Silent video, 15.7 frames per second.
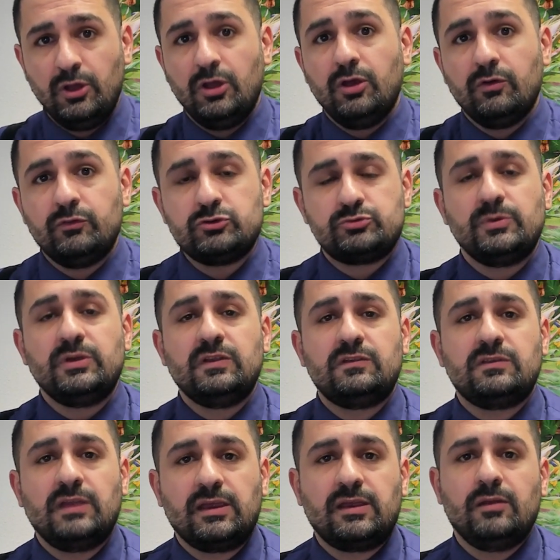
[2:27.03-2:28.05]
which means
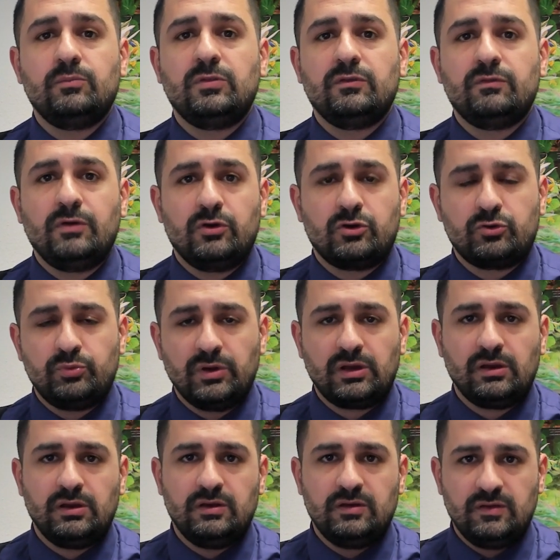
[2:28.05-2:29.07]
they can be very quickly
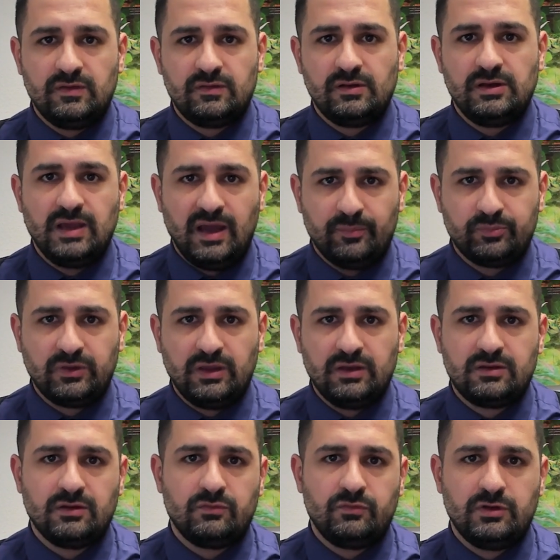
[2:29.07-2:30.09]
and easily
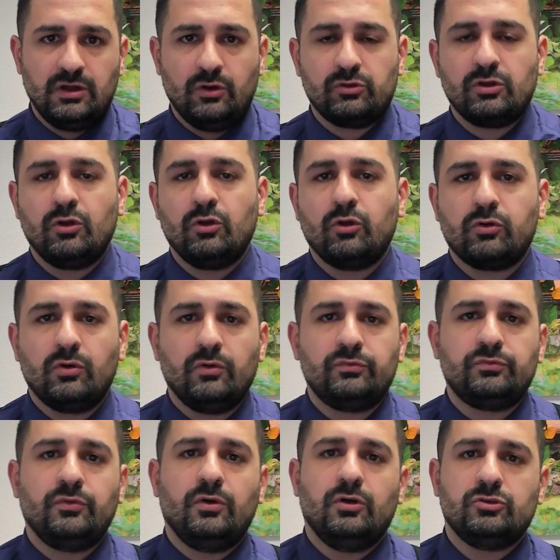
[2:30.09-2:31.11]
updated without a lot
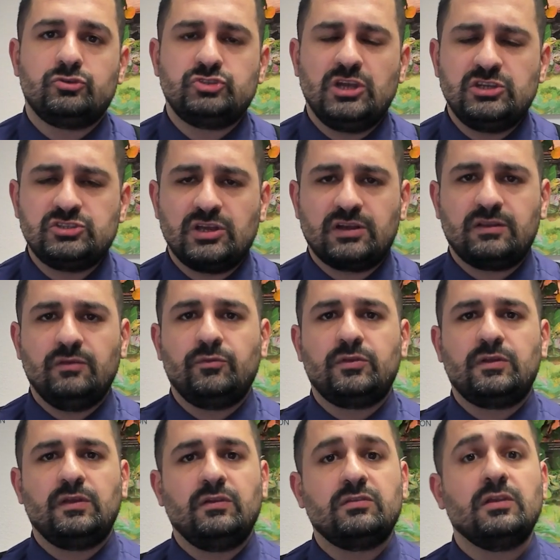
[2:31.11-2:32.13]
of change
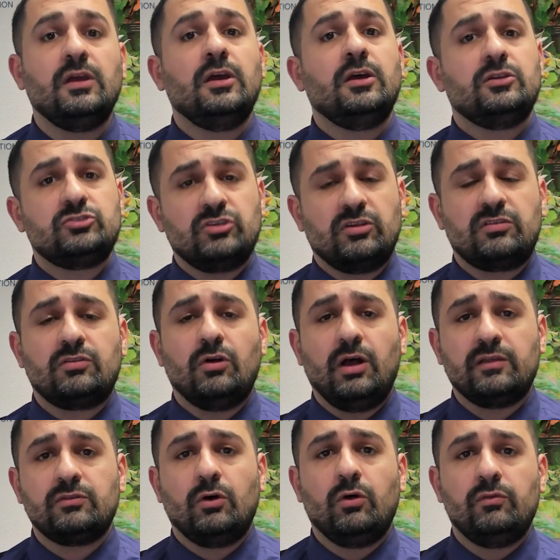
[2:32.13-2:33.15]
activities. Just as
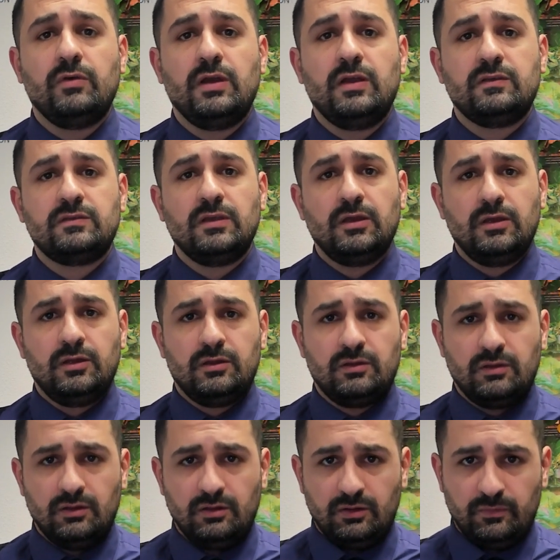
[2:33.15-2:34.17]
always,
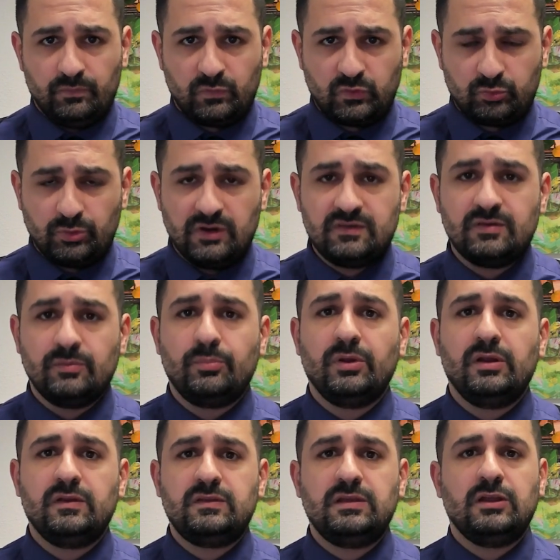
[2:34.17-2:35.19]

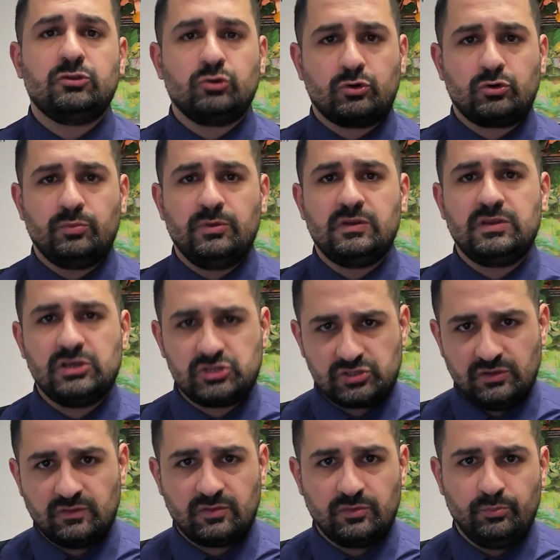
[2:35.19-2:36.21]
traceability and documentation
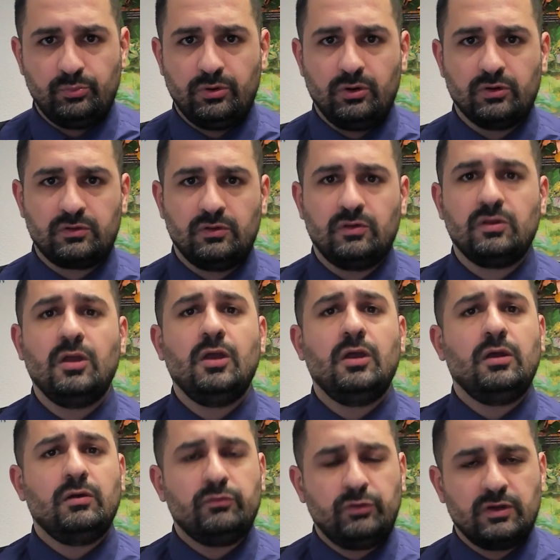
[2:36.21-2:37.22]
is important,
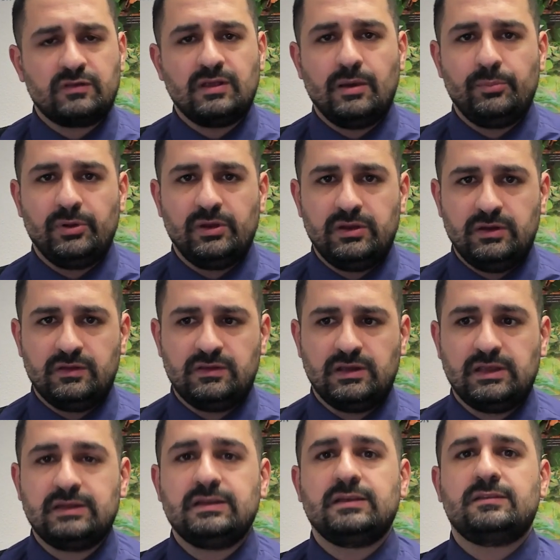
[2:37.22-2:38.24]
for example, in the
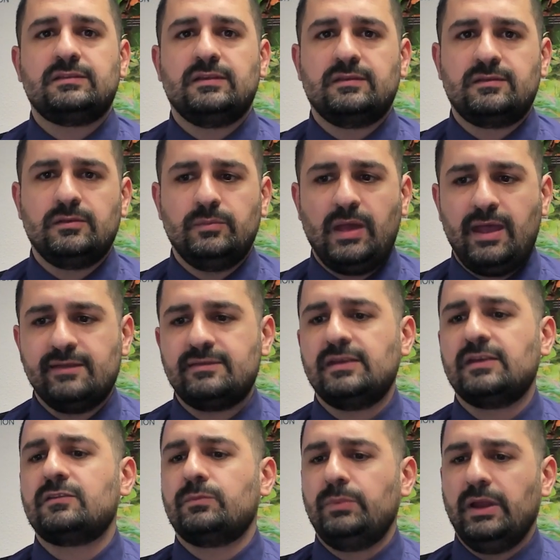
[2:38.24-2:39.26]
ticketing system, as
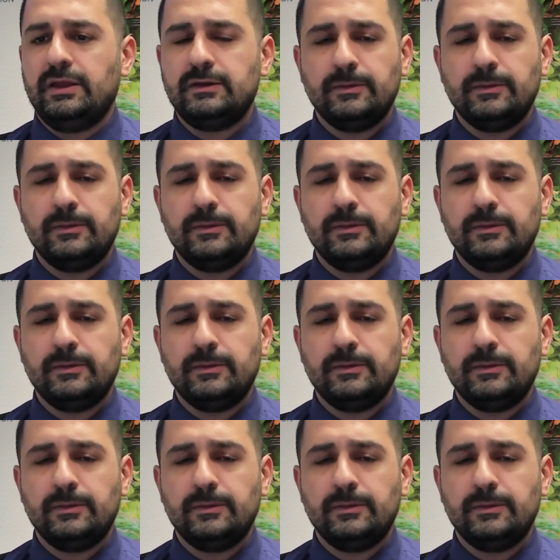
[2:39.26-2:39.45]
explained.